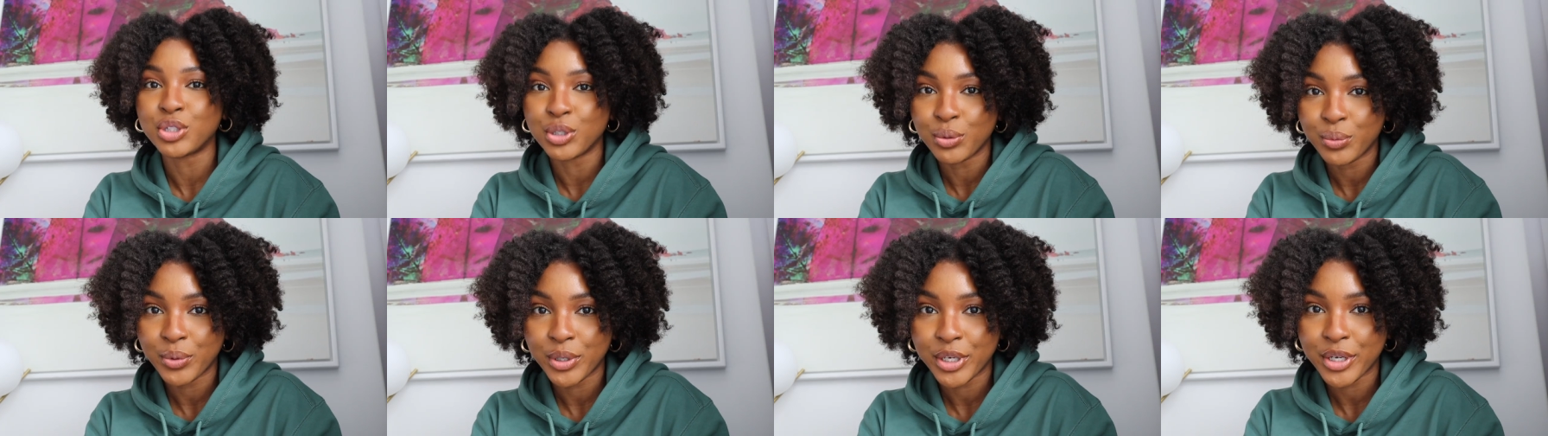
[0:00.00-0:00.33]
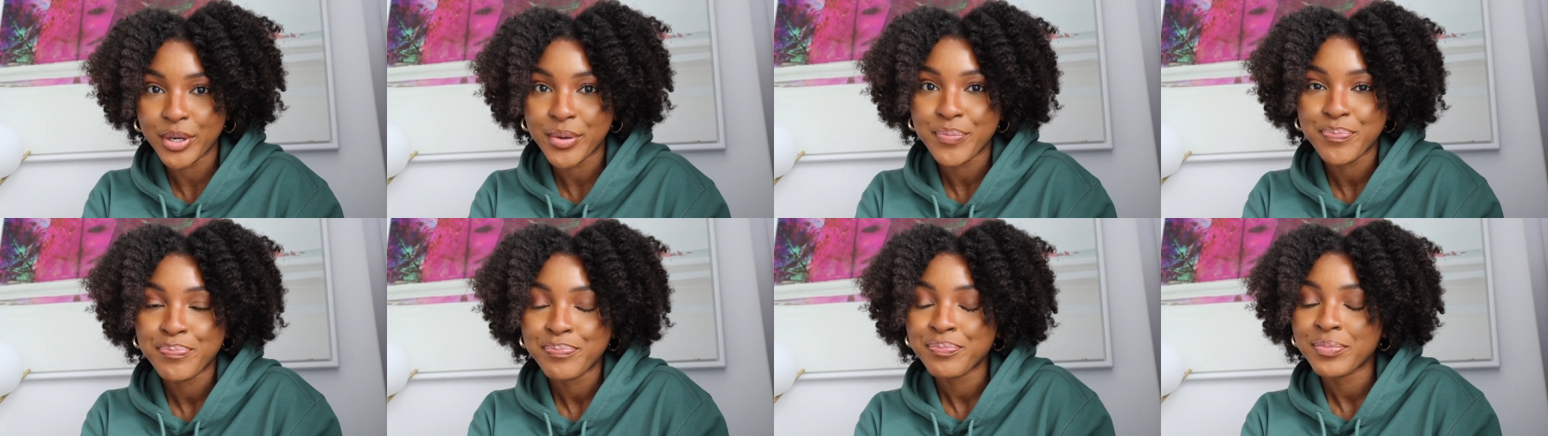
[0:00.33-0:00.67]
do
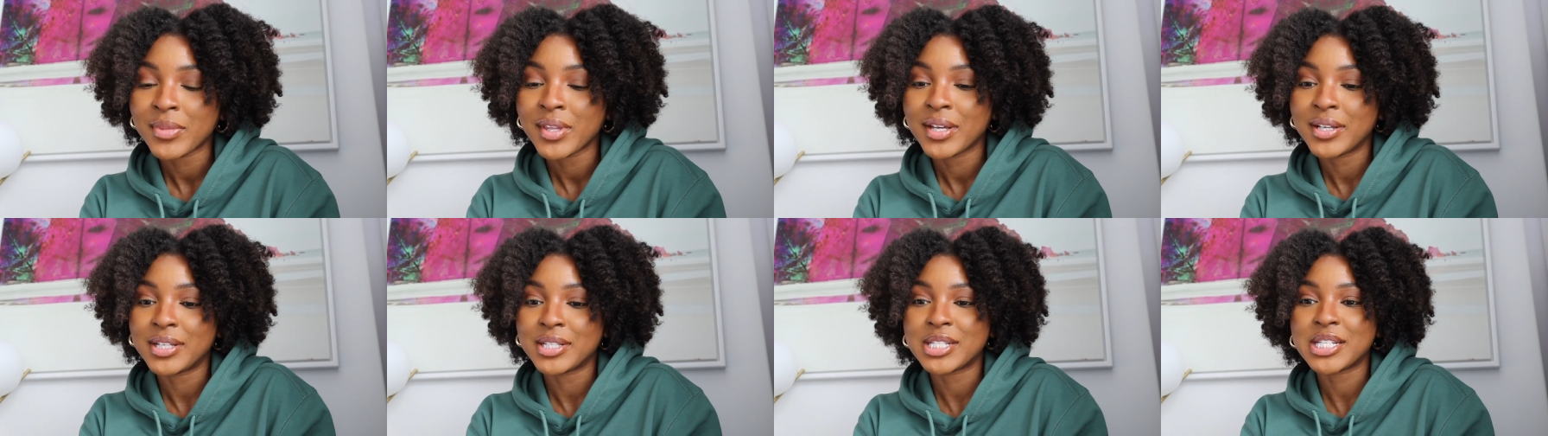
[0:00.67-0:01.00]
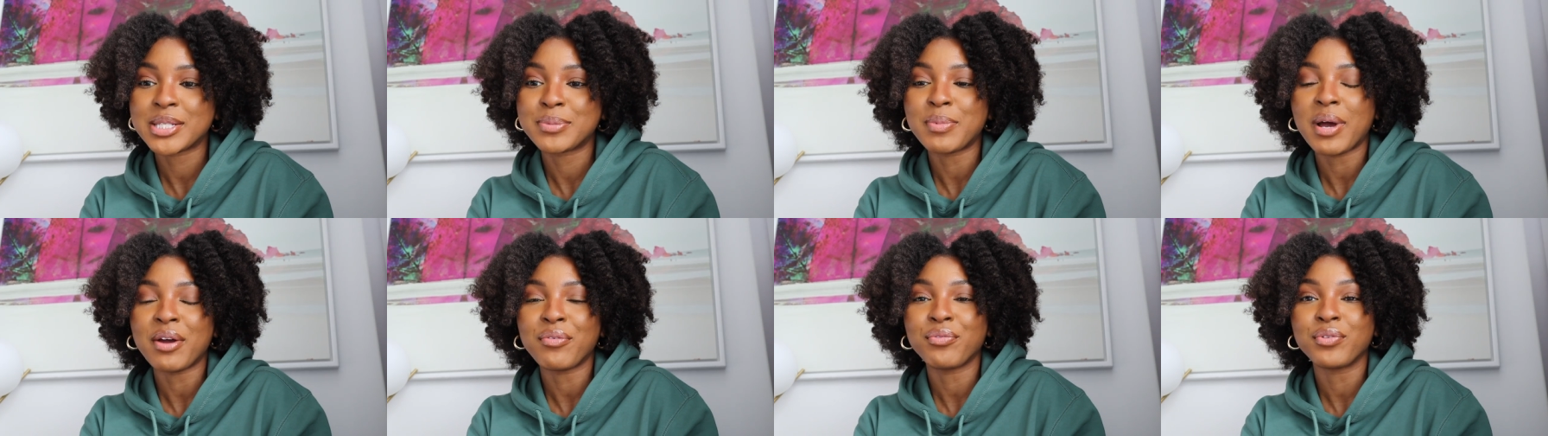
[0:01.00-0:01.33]
it this
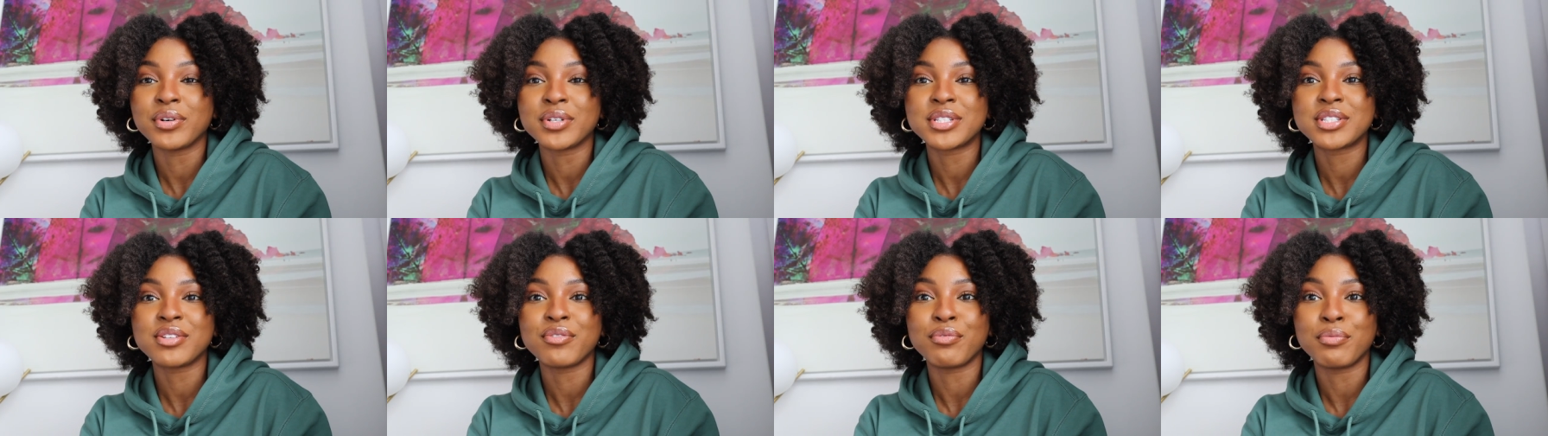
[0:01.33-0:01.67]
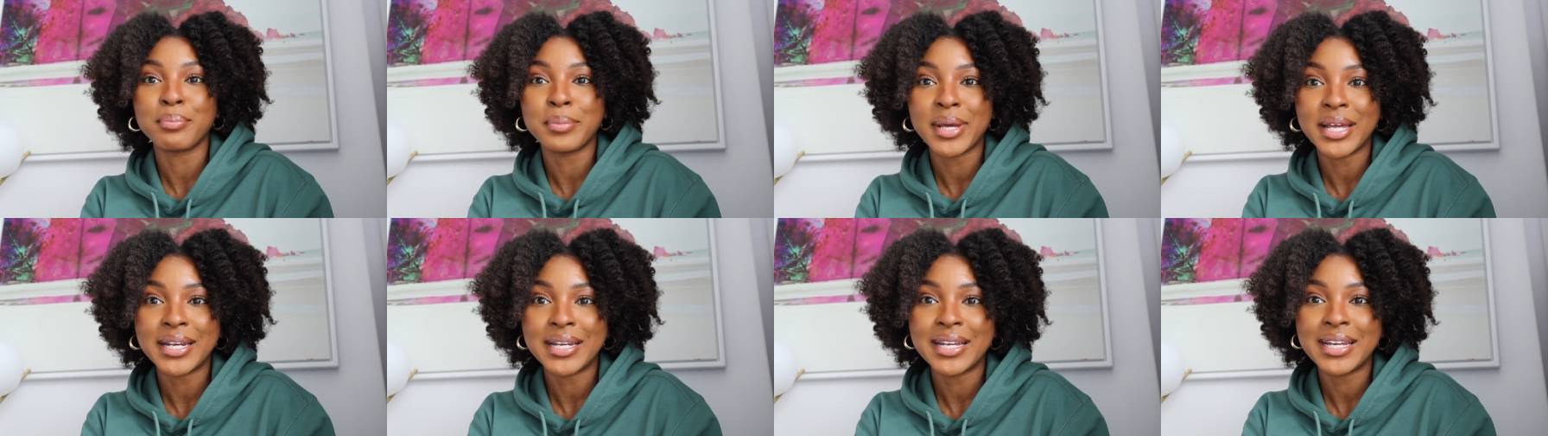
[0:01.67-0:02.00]
is my first of
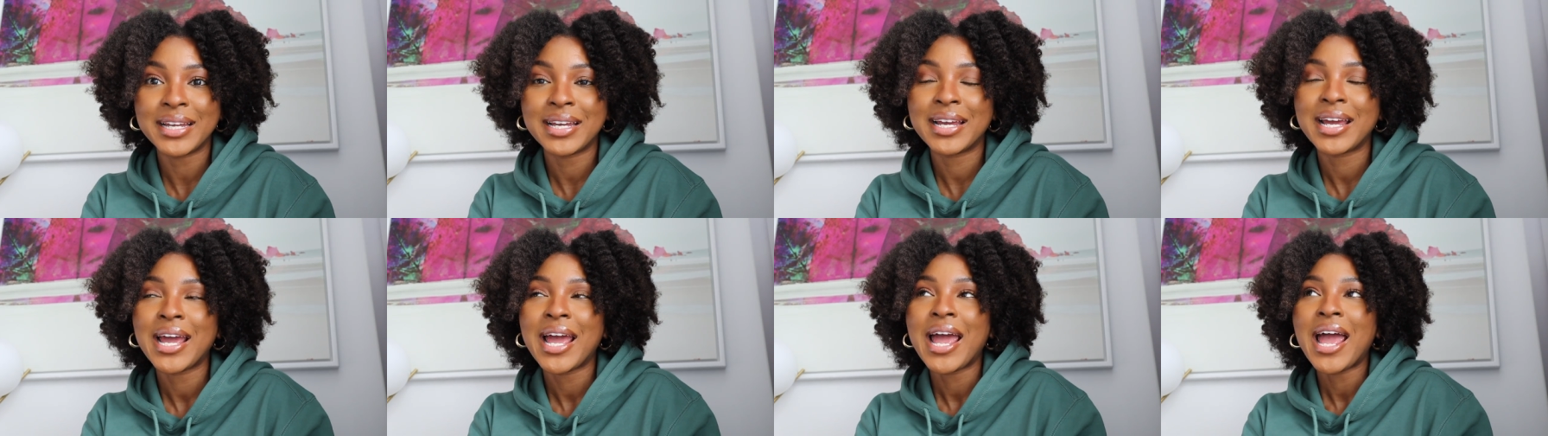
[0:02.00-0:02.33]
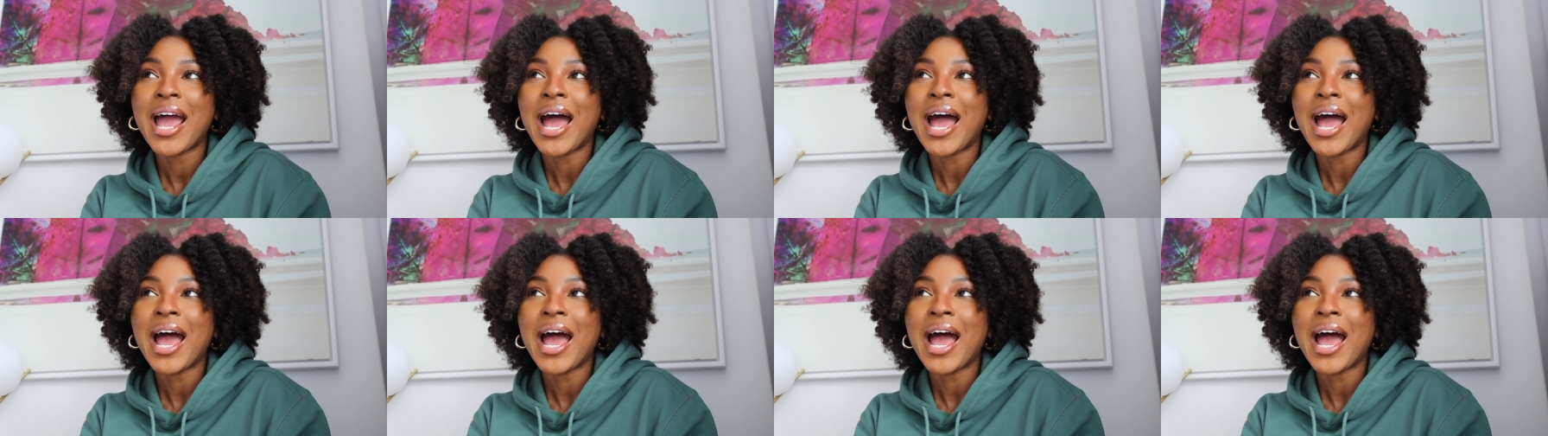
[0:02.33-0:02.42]
many